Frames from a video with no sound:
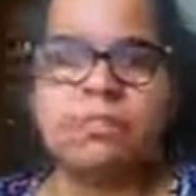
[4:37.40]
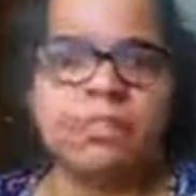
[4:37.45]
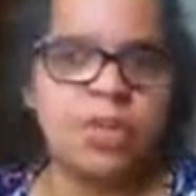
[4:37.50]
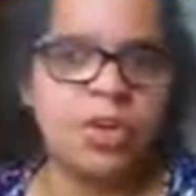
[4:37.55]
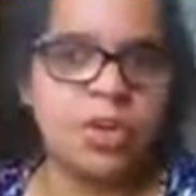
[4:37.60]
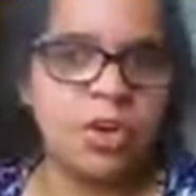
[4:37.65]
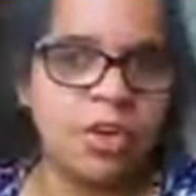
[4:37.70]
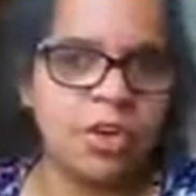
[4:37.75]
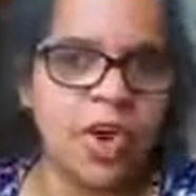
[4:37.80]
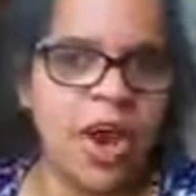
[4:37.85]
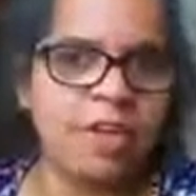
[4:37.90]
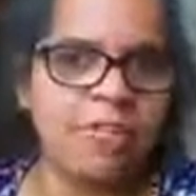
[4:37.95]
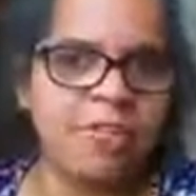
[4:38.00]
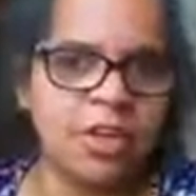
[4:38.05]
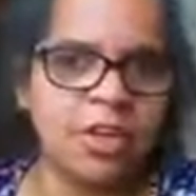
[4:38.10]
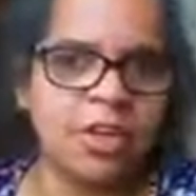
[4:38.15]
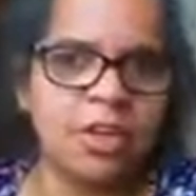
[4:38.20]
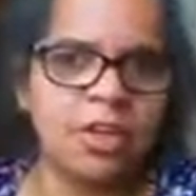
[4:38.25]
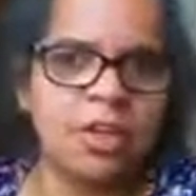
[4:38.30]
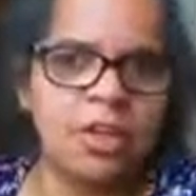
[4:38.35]
a
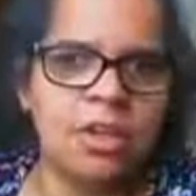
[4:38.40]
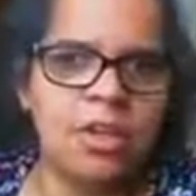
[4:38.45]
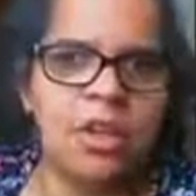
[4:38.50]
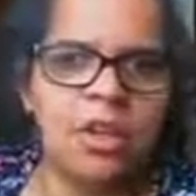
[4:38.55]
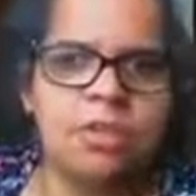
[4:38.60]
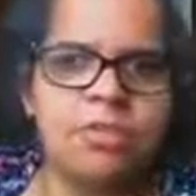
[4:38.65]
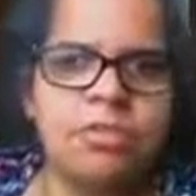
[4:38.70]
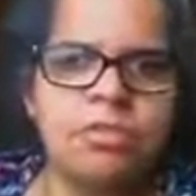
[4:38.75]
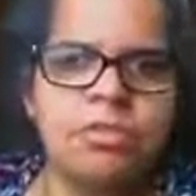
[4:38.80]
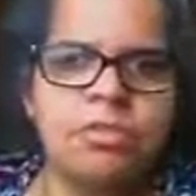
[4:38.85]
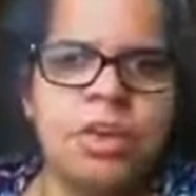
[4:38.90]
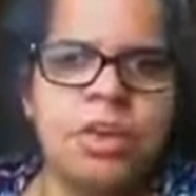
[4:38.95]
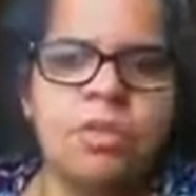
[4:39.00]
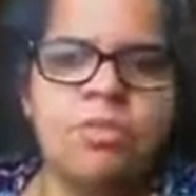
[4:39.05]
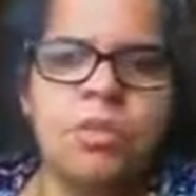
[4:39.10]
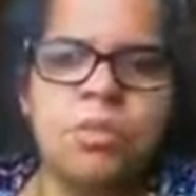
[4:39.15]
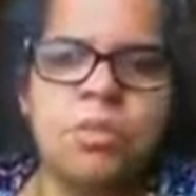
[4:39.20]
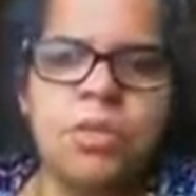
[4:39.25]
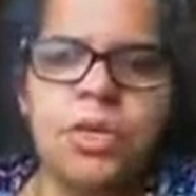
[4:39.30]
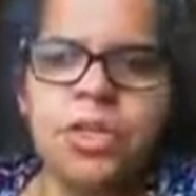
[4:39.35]
graphic of the front
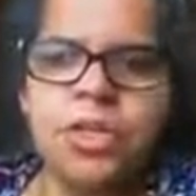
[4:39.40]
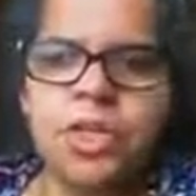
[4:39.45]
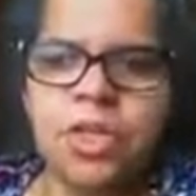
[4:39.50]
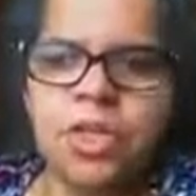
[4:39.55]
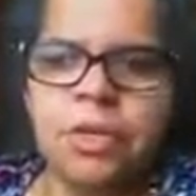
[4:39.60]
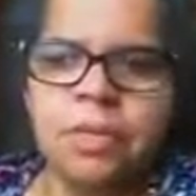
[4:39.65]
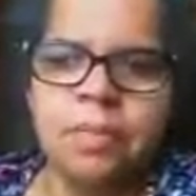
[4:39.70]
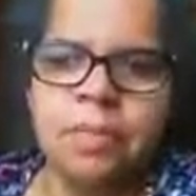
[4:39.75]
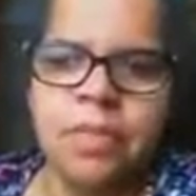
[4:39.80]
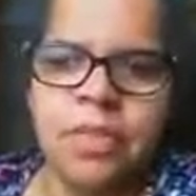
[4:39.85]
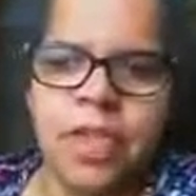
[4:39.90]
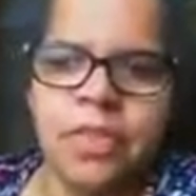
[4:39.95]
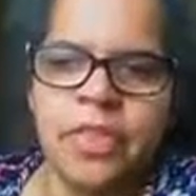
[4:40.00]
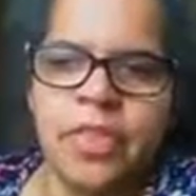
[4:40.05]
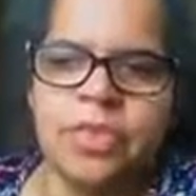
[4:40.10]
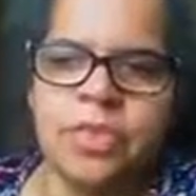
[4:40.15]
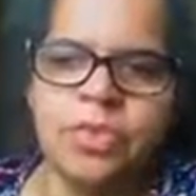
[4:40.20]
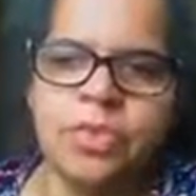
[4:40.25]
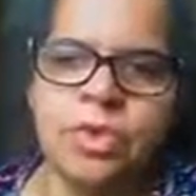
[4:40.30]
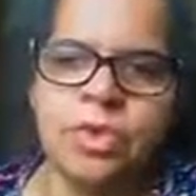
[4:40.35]
of a book, and
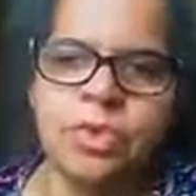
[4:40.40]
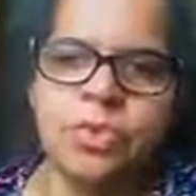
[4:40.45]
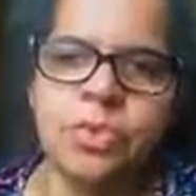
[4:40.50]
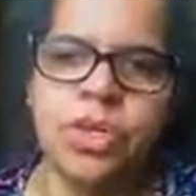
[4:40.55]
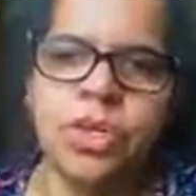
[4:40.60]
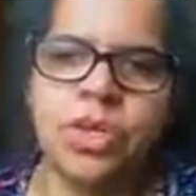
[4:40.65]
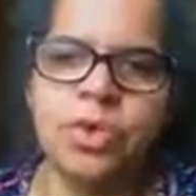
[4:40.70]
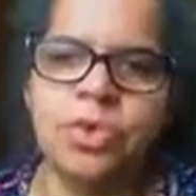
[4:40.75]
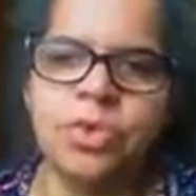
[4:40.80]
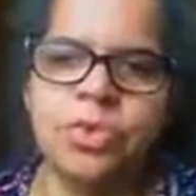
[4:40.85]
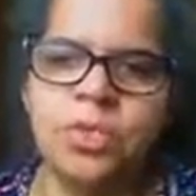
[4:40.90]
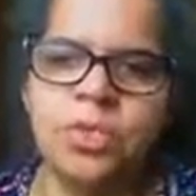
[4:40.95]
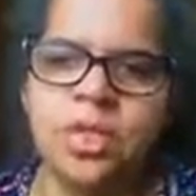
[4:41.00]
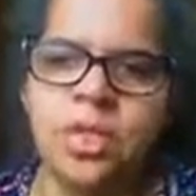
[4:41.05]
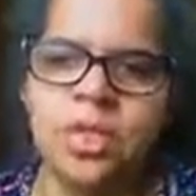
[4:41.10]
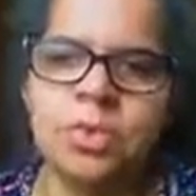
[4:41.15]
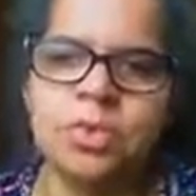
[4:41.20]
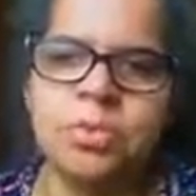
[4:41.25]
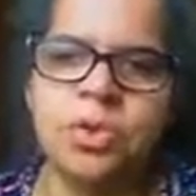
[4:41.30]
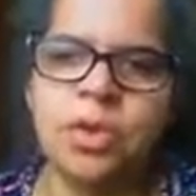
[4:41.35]
that's where you would go to
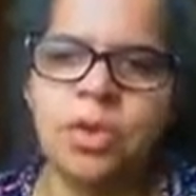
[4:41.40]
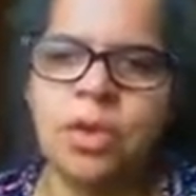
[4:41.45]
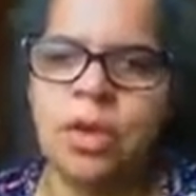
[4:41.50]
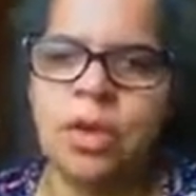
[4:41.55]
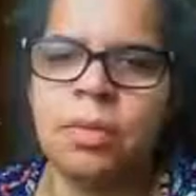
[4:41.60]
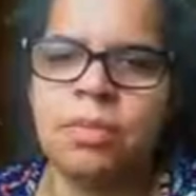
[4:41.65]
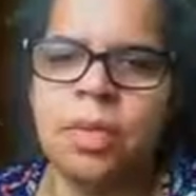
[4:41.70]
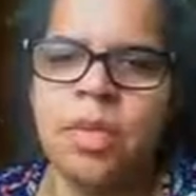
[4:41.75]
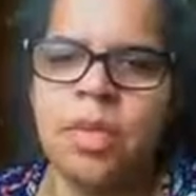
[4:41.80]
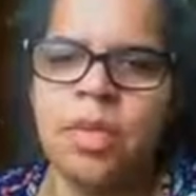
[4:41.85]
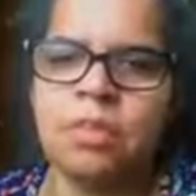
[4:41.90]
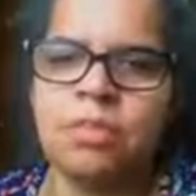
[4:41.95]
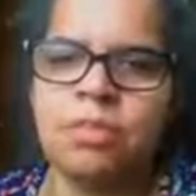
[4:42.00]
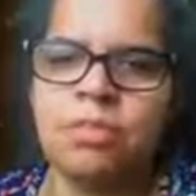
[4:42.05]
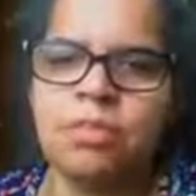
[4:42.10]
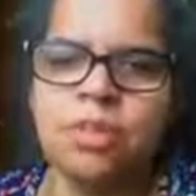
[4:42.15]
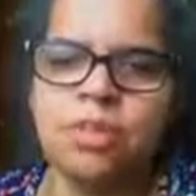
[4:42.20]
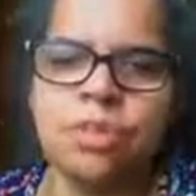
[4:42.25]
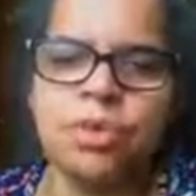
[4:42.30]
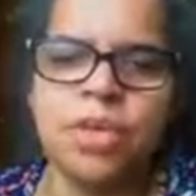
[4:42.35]
this program,
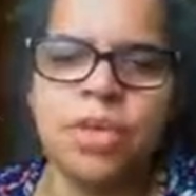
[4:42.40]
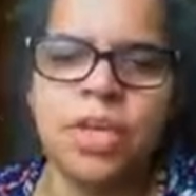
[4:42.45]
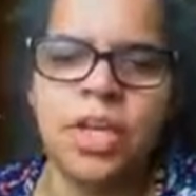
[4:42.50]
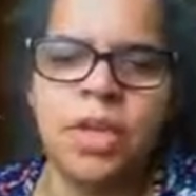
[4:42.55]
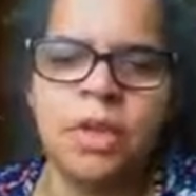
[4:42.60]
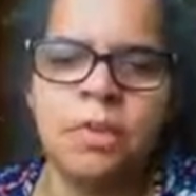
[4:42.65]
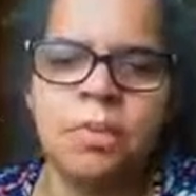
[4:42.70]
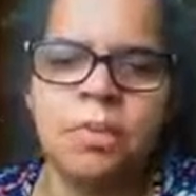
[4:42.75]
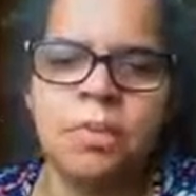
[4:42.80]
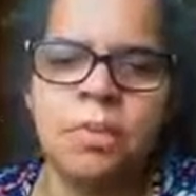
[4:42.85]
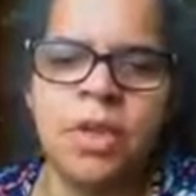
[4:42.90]
eCover Authority.